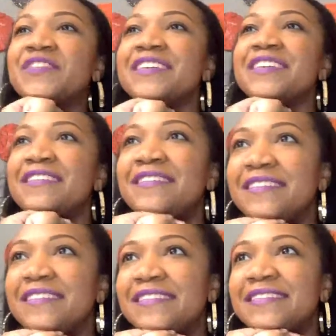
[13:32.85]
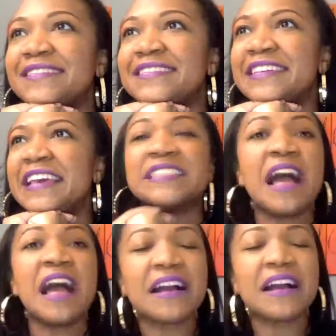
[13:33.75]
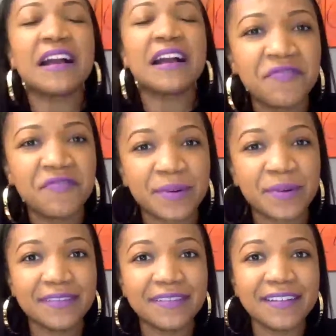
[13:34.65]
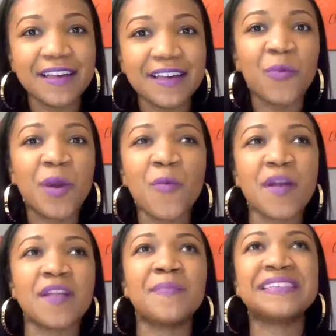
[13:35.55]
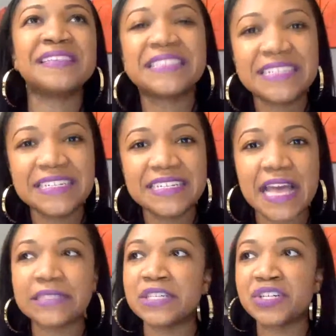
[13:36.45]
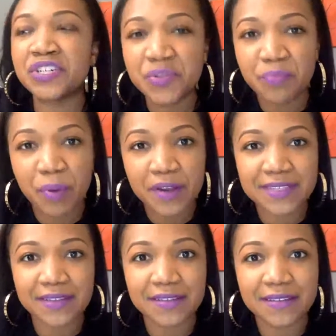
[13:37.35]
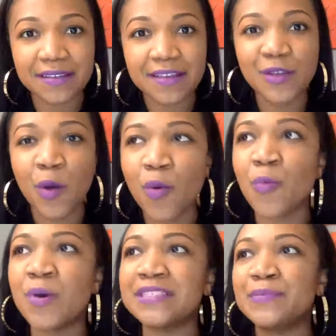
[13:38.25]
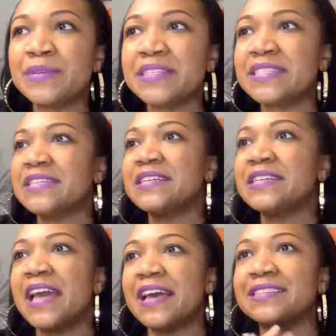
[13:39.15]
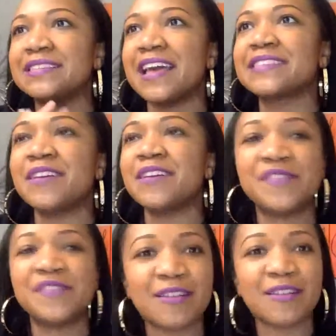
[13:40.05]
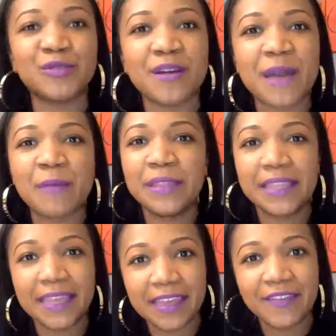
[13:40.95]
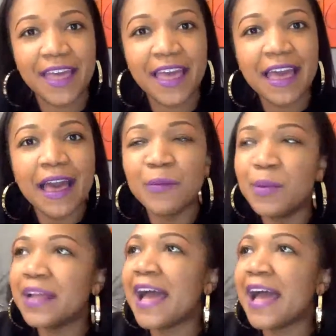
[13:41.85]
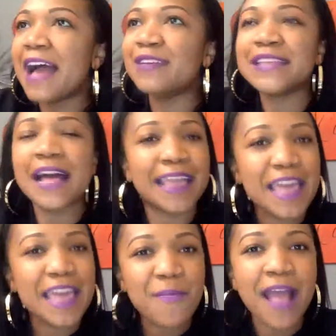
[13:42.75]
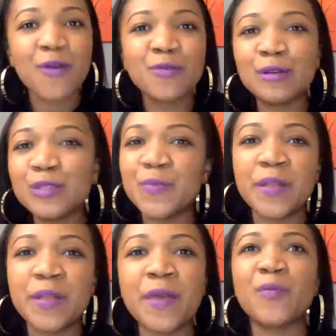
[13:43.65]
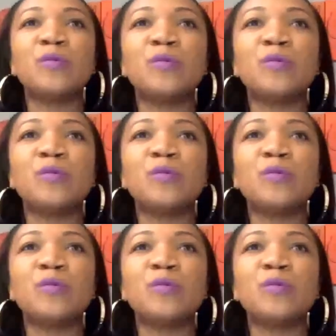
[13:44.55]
feel it's uncomfortable. We want to be seen as the good person. No one wants to be seen as, except for Donald Trump, I believe. But outside of him, I don't know too many people